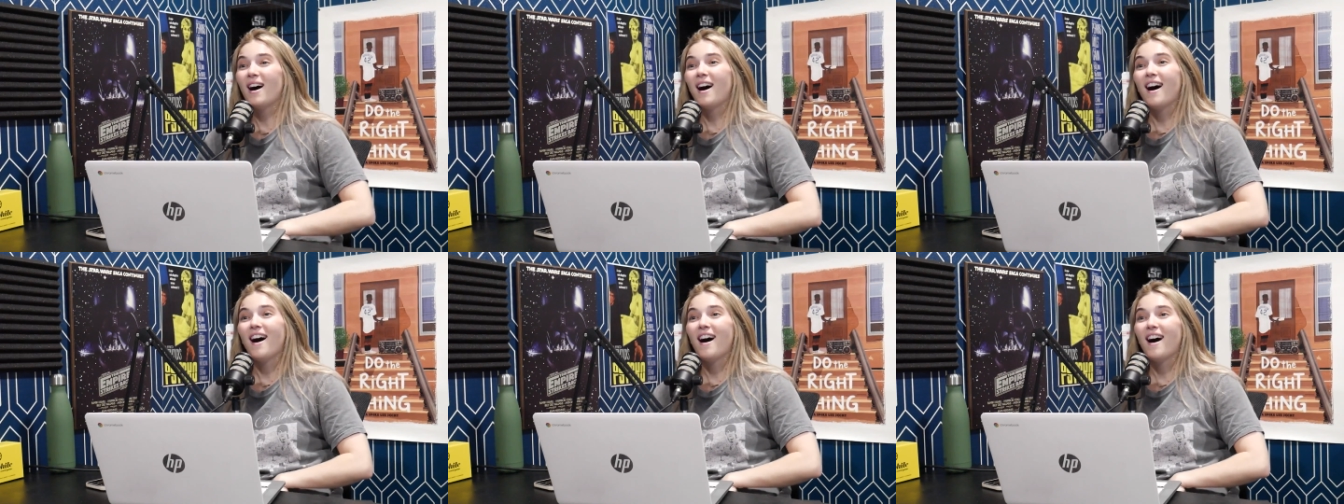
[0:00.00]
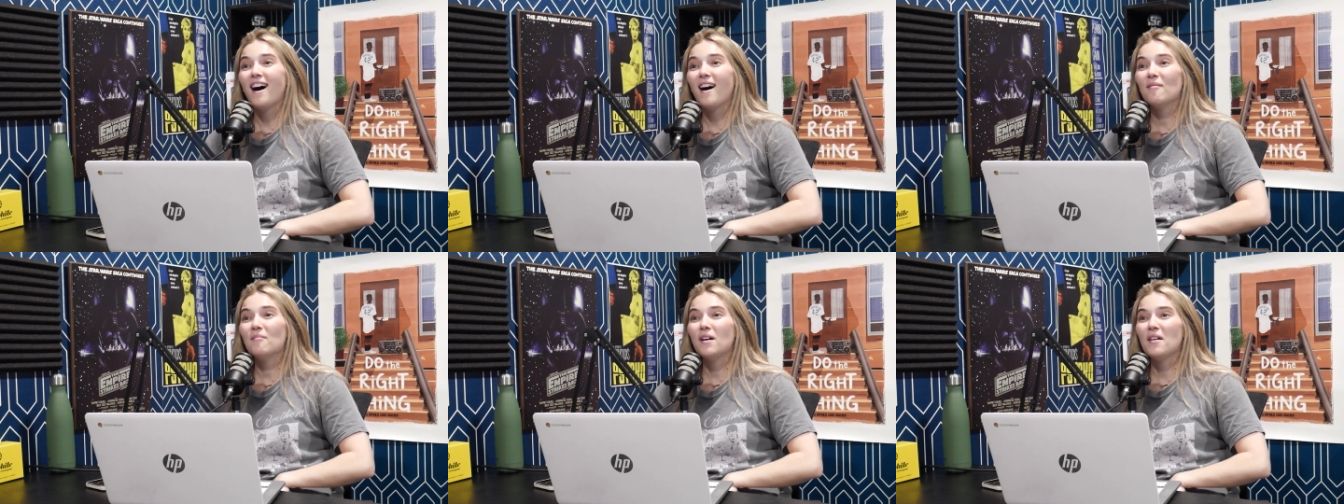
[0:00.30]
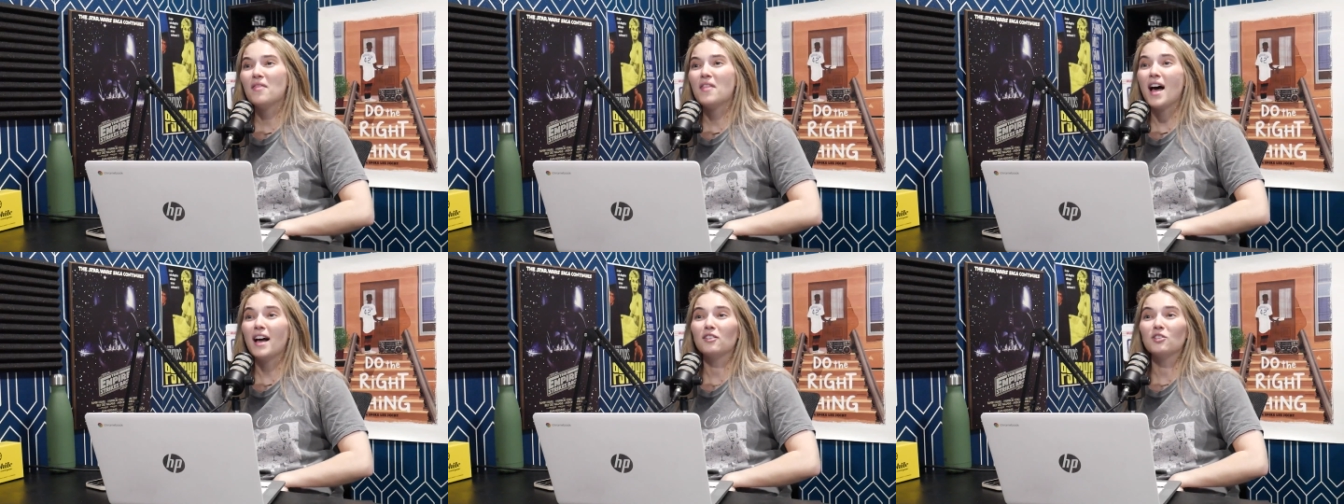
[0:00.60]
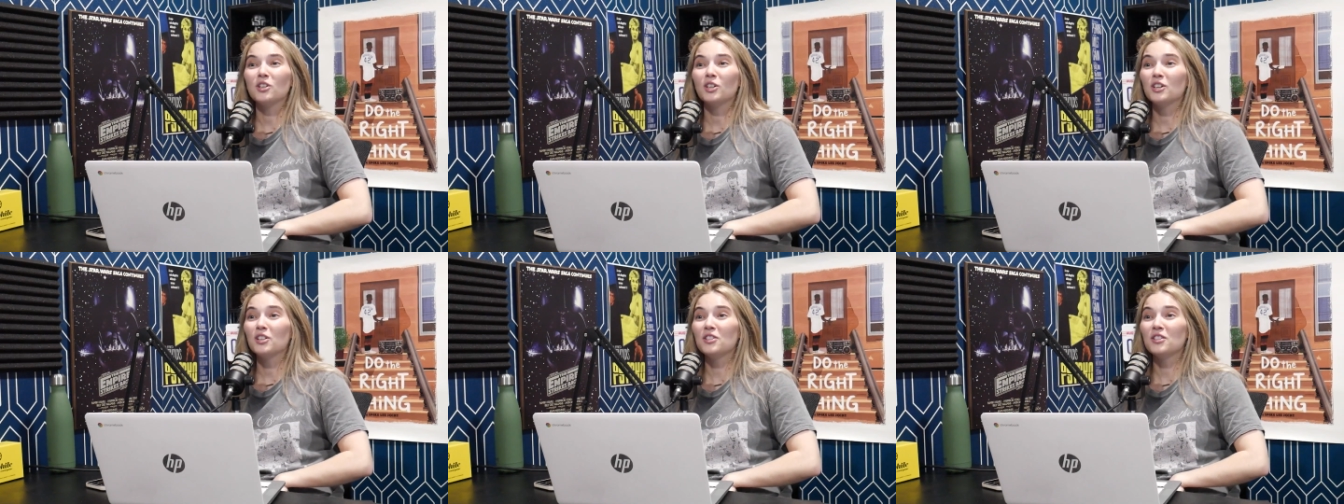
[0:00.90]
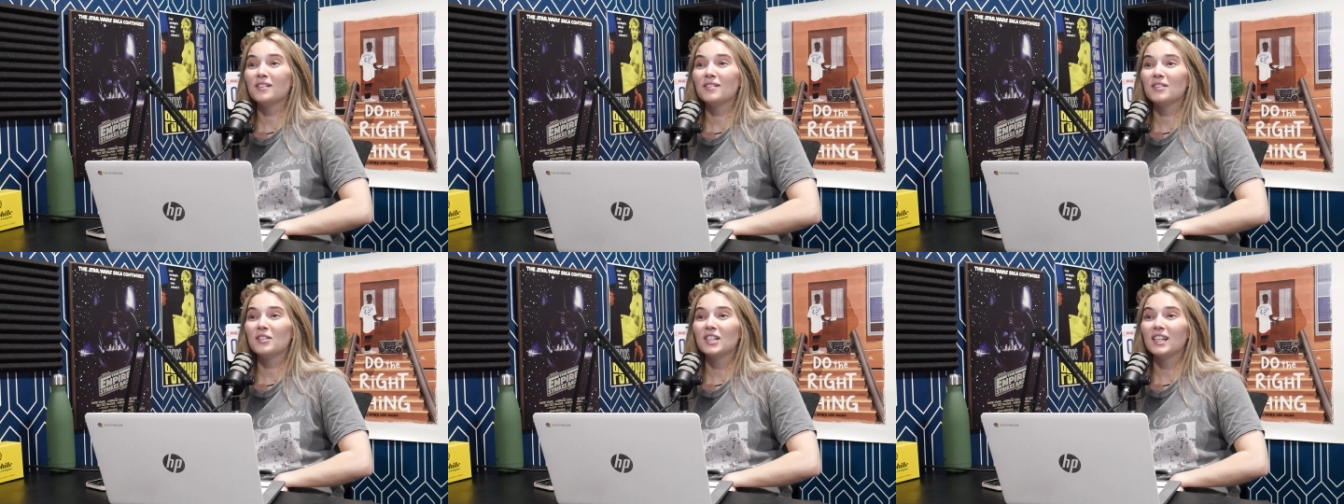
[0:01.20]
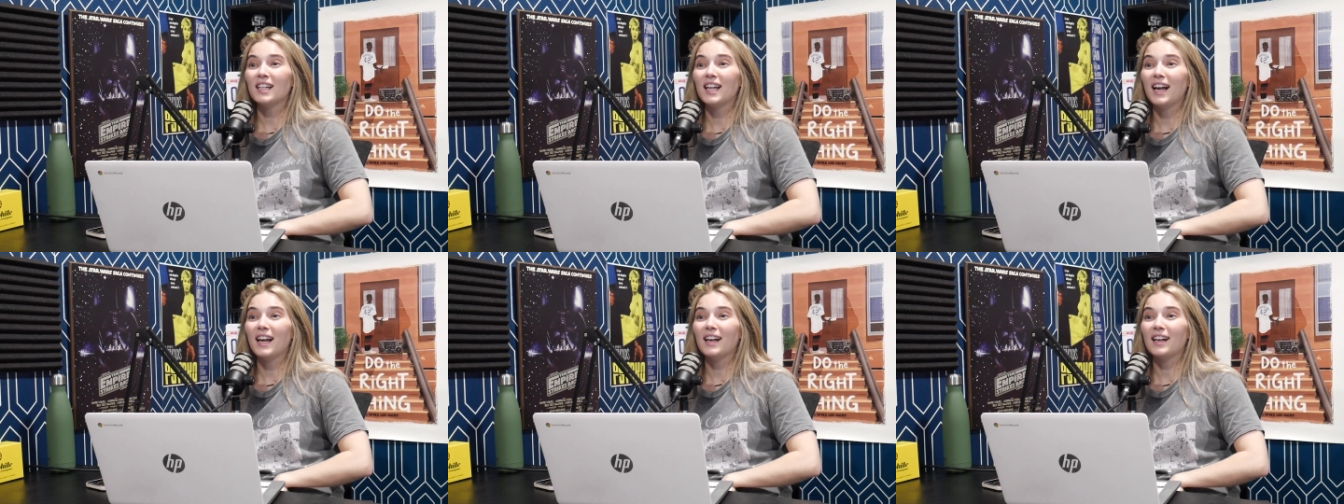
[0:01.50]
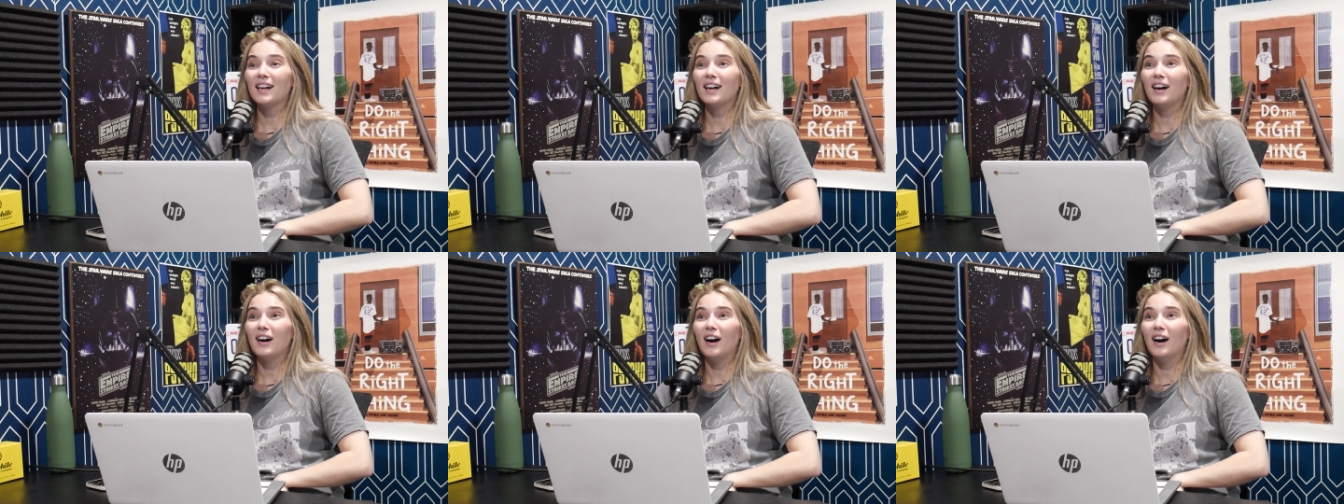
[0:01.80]
I know, and I that totally, turns into
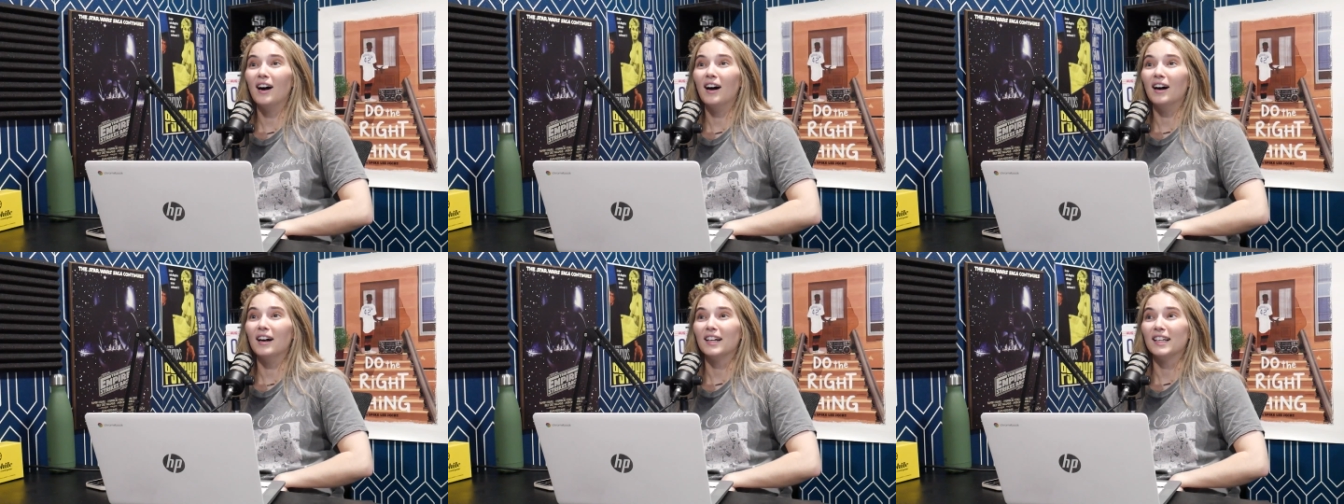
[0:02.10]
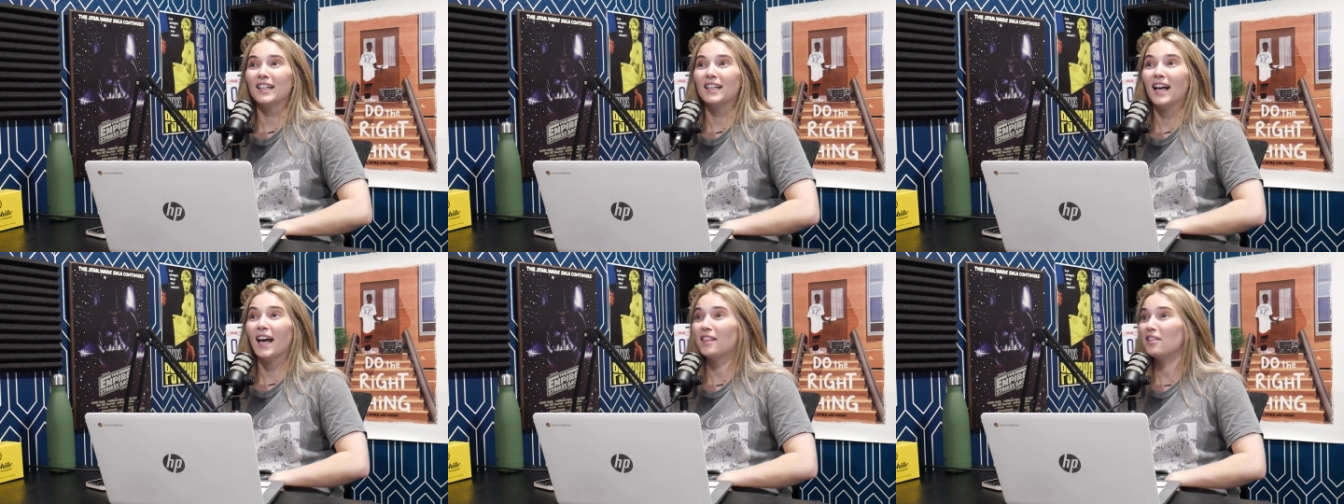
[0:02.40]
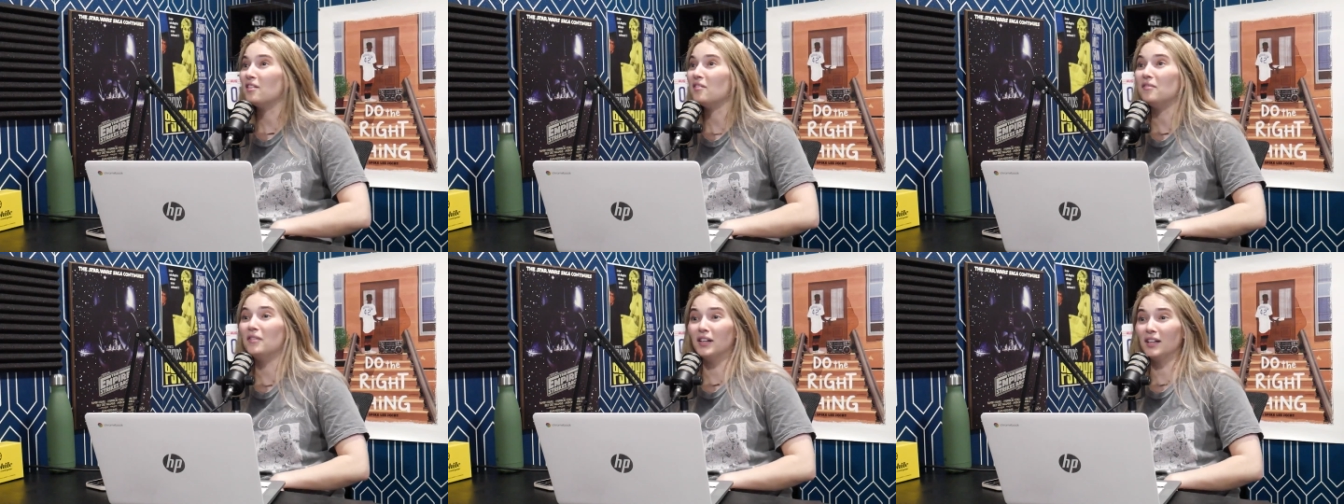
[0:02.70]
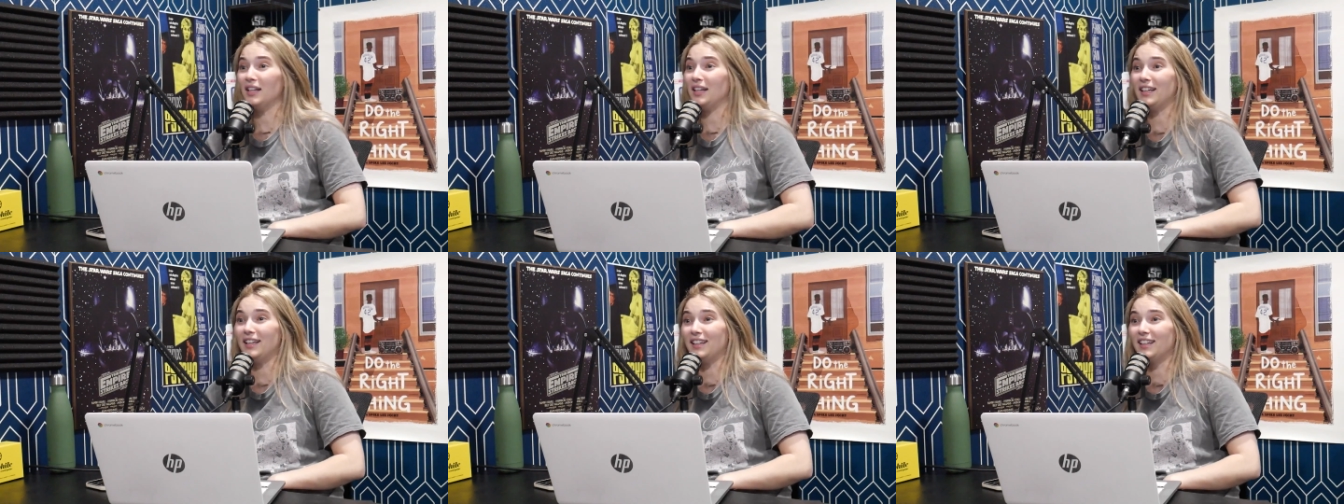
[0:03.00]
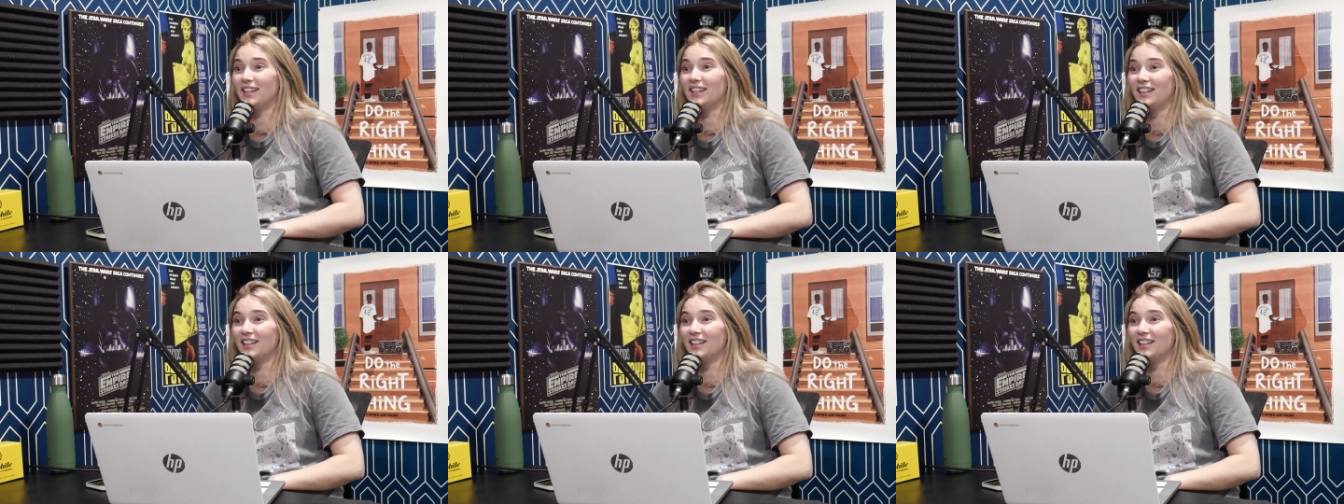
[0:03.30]
like get the villain.